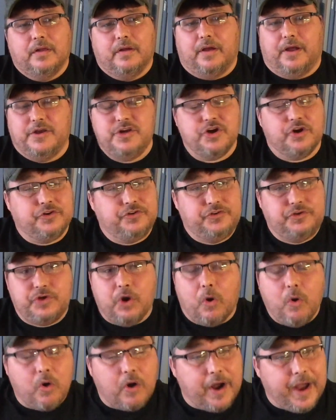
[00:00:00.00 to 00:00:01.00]
and your
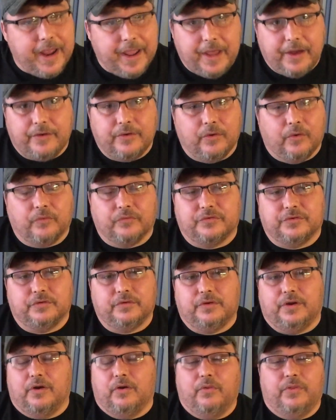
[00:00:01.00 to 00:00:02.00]
door handles.
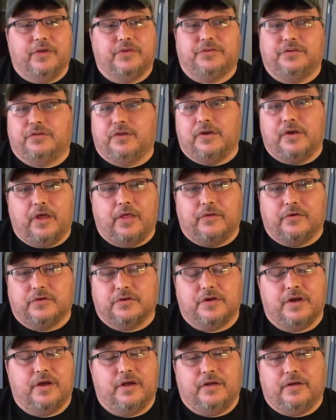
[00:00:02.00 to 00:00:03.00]
This is
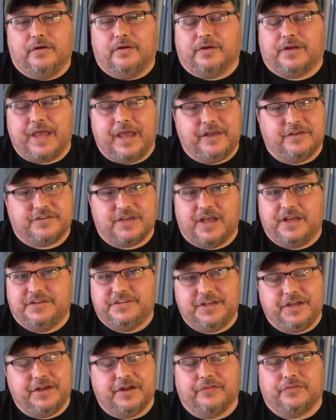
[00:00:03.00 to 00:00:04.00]
another case I
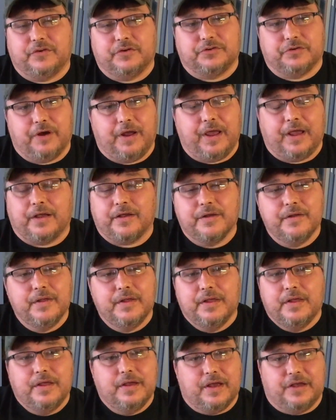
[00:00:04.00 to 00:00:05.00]
seen at the track.
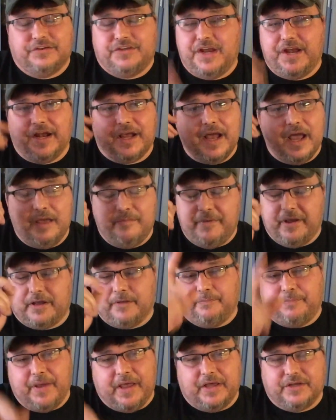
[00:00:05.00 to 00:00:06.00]
I seen a guy make a
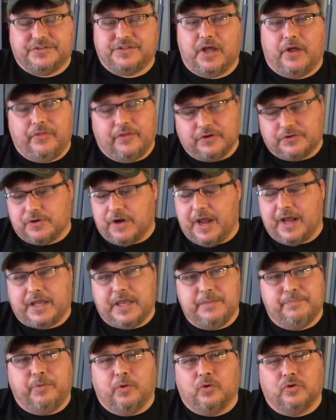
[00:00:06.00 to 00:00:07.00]
pass down the track.
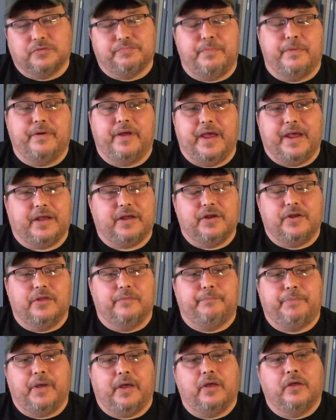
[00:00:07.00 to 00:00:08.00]
He pulls back into the
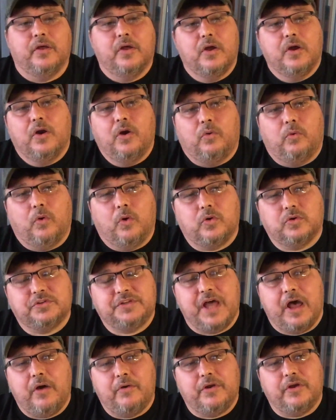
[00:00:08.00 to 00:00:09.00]
pit, rolls
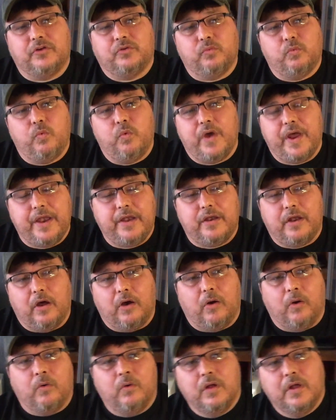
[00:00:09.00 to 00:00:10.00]
down his
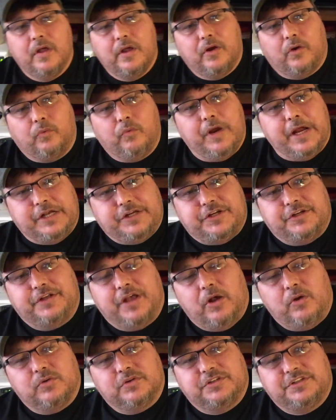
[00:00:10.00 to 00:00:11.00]
window, reaches
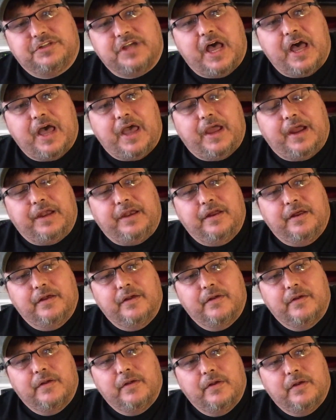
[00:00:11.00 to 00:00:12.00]
outside
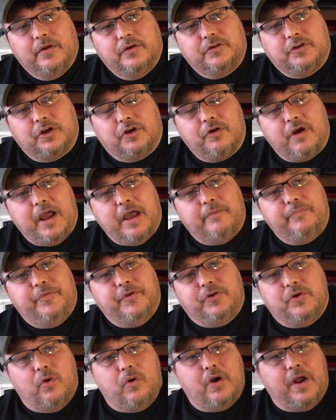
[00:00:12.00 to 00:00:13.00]
to grab the
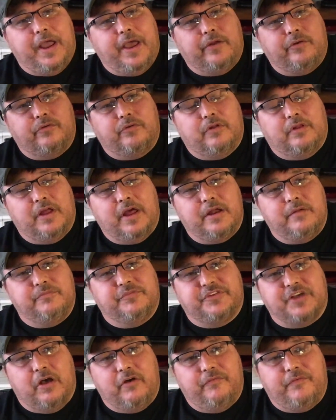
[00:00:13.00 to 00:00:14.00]
door handle to let
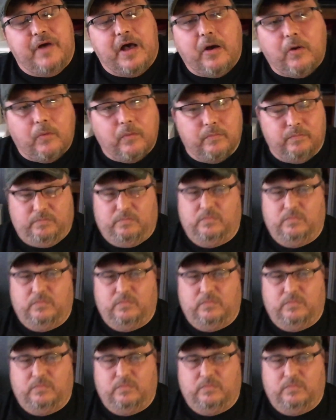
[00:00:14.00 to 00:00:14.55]
himself out.